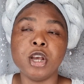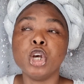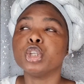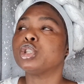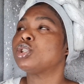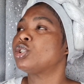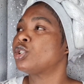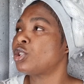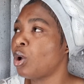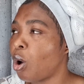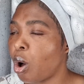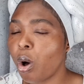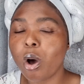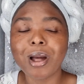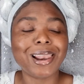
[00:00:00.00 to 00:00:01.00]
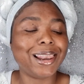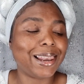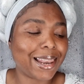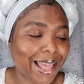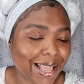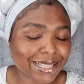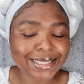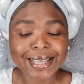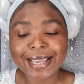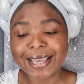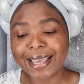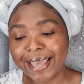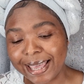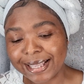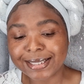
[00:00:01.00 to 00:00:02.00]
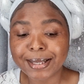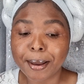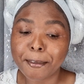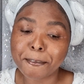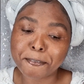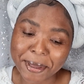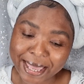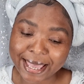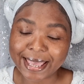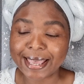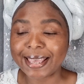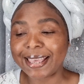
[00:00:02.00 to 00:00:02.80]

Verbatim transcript: So let it be.